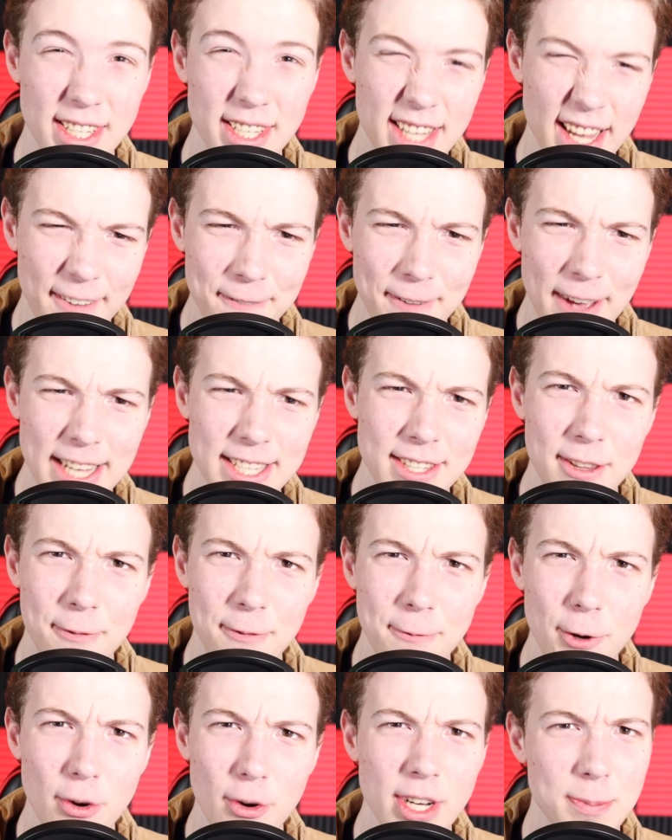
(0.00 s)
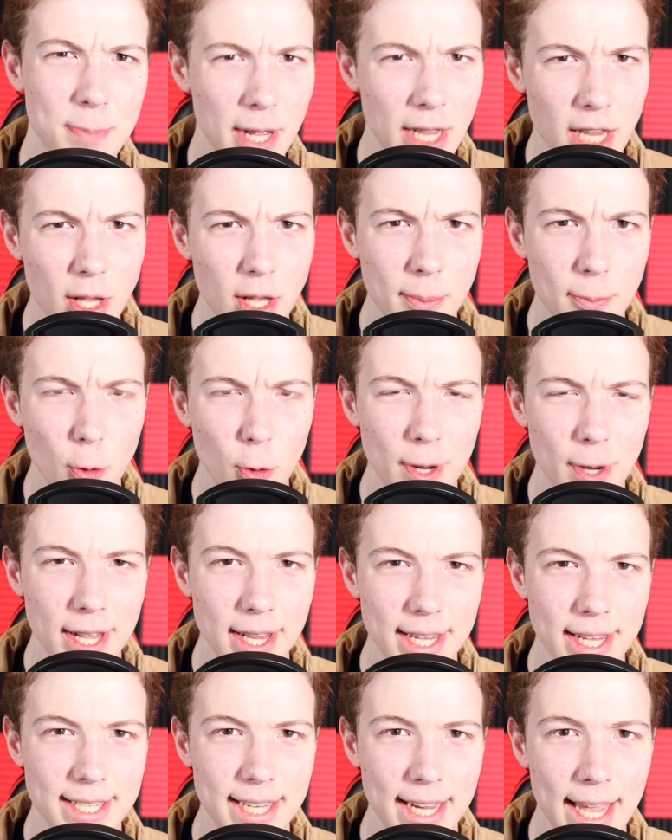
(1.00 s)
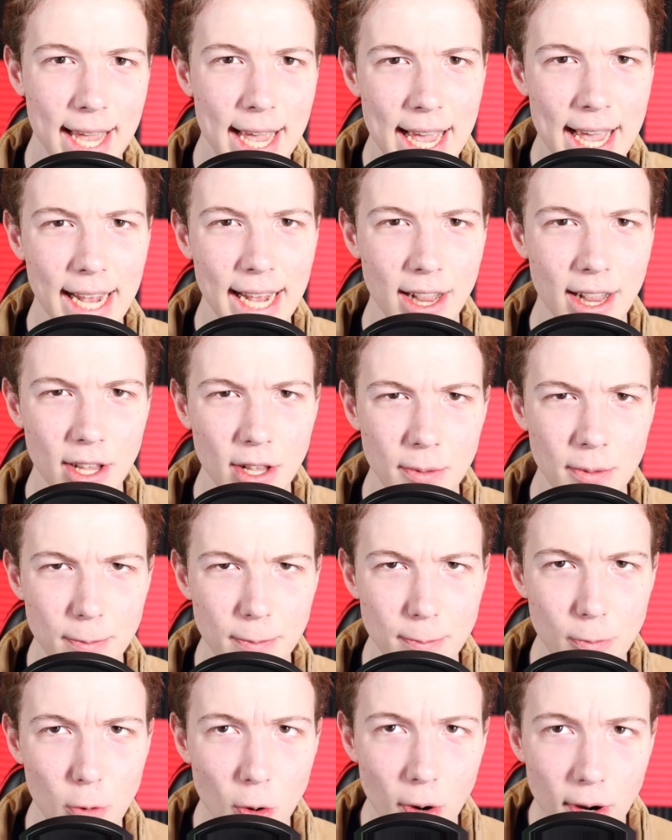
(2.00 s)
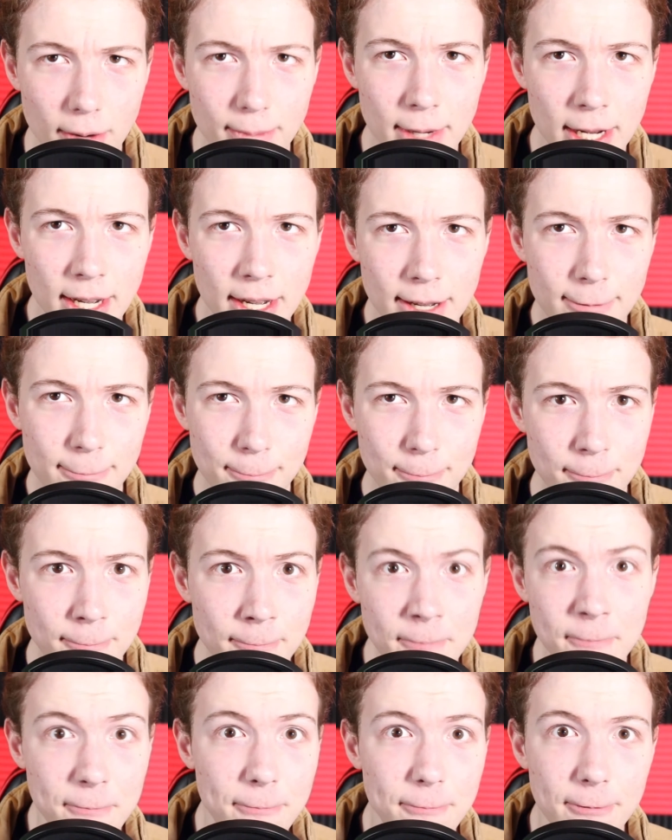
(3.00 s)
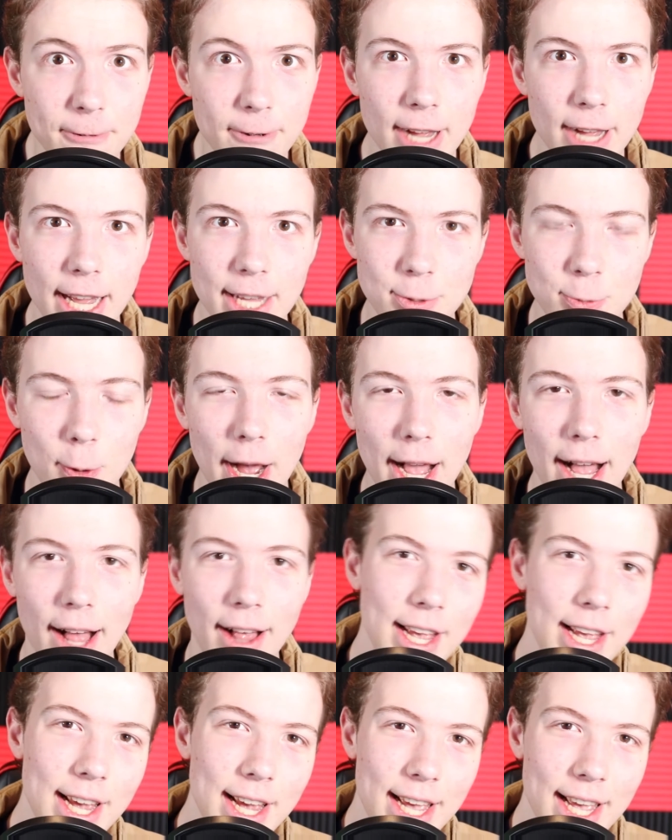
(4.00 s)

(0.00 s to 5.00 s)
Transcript: It's like Fast and the Furious, but a little more realistic and a little more oomph as well.